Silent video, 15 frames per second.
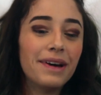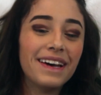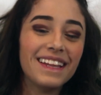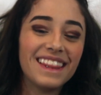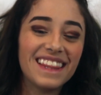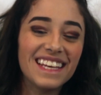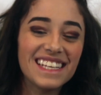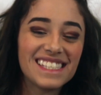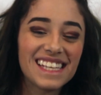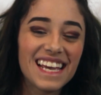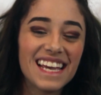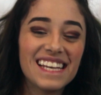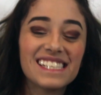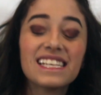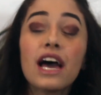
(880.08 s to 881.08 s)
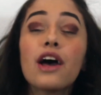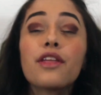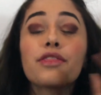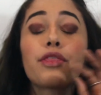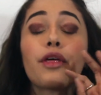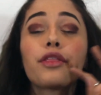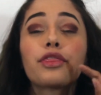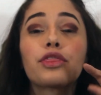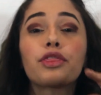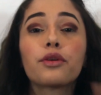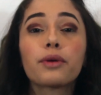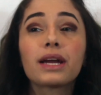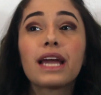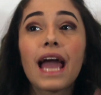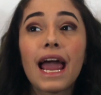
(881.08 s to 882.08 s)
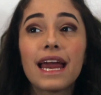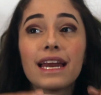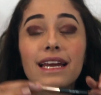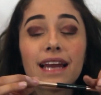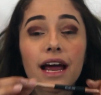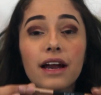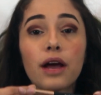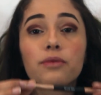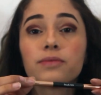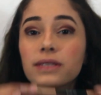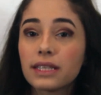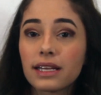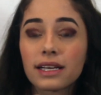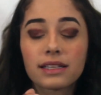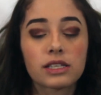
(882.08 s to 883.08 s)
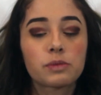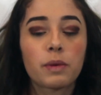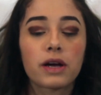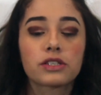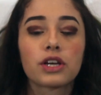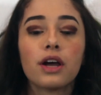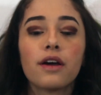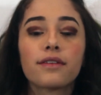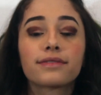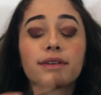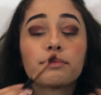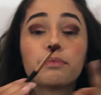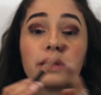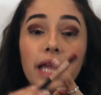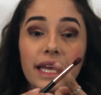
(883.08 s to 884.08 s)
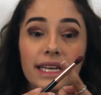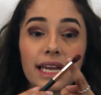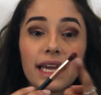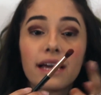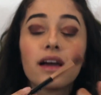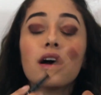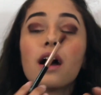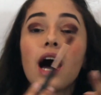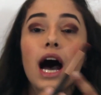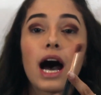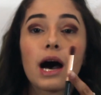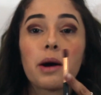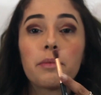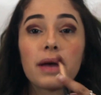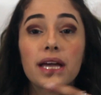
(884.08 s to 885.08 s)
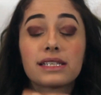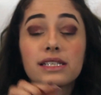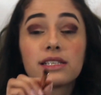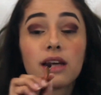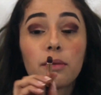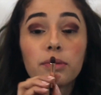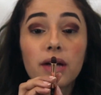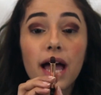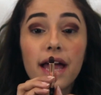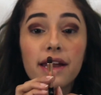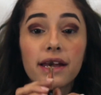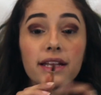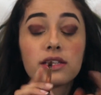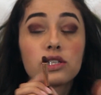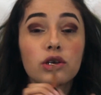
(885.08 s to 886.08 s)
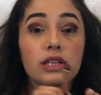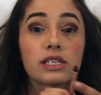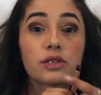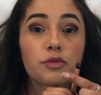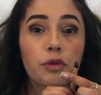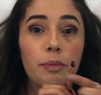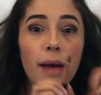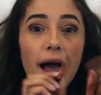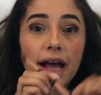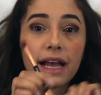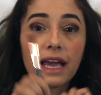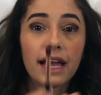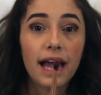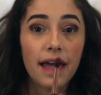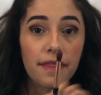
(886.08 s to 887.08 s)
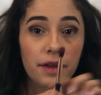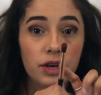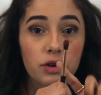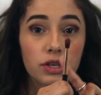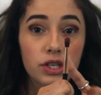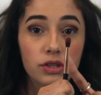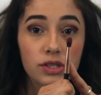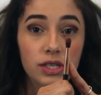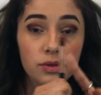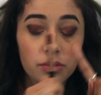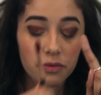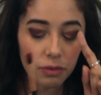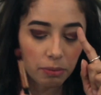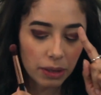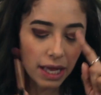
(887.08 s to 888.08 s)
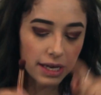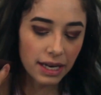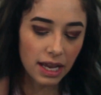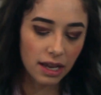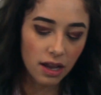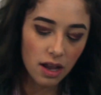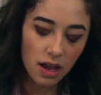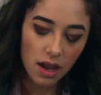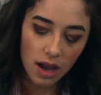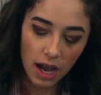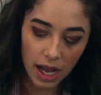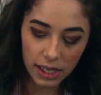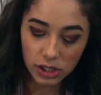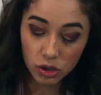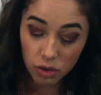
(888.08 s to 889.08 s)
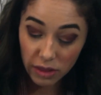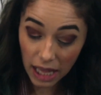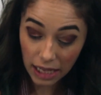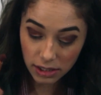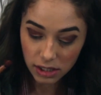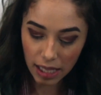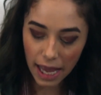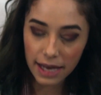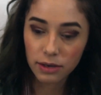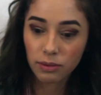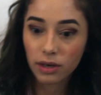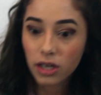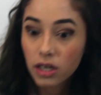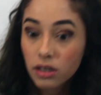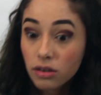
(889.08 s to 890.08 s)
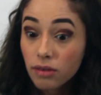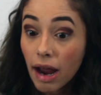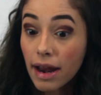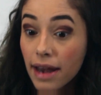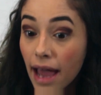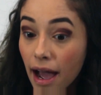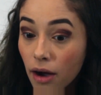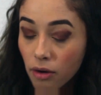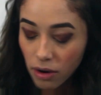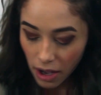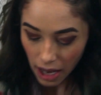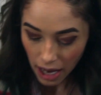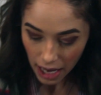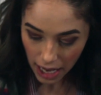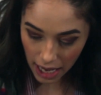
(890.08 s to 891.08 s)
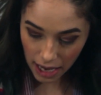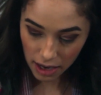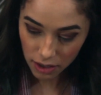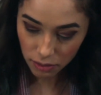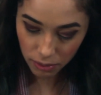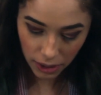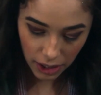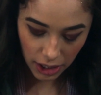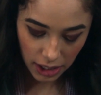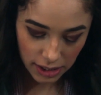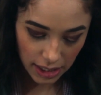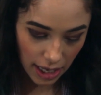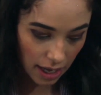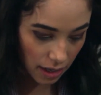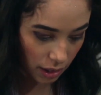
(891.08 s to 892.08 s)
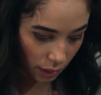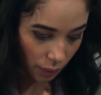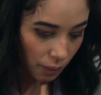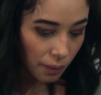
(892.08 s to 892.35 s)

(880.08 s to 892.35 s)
This is the 389. I really like this brush for blending. It's a double-ended, so this is for packing, and then you can use this one for blending. So that's the end we're gonna do right now, and we're gonna take